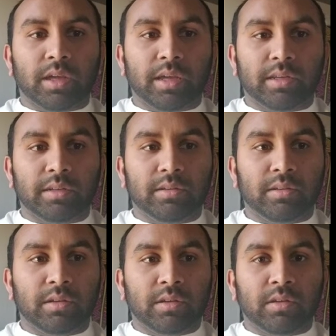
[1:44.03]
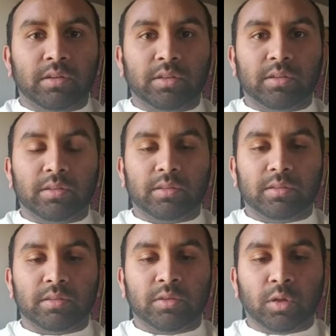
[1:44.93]
And
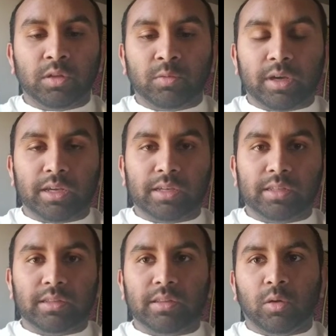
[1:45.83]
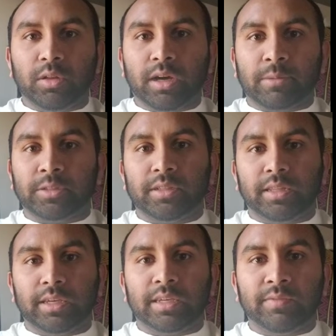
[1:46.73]
the only option that
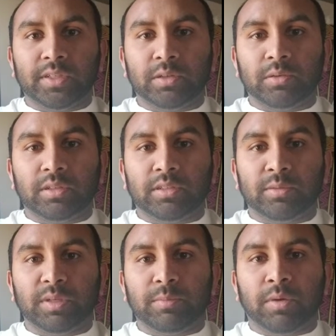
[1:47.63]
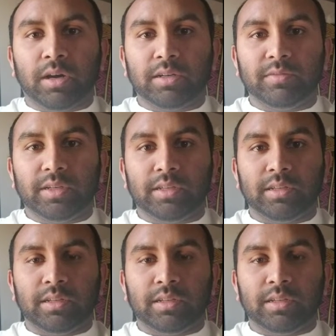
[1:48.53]
they give you is to be a part of it.